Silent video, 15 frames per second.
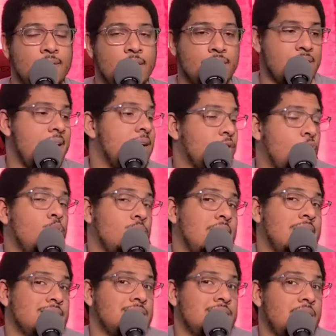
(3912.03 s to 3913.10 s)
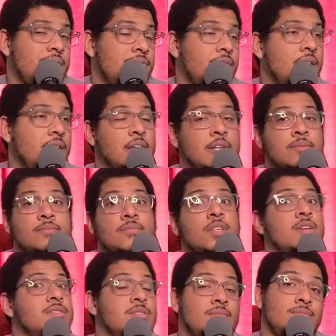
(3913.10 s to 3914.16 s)
if I have a whole lot of stuff,
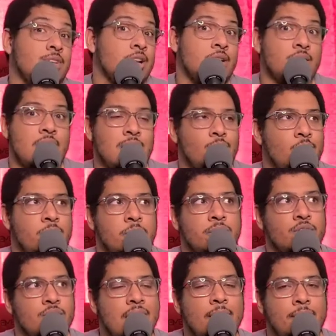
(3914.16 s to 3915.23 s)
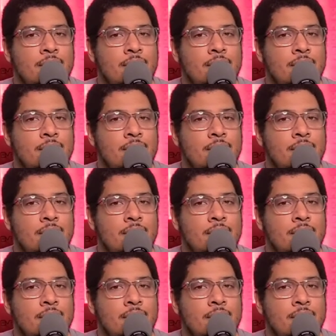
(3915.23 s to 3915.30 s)
because, you know, I don't want people to grab it.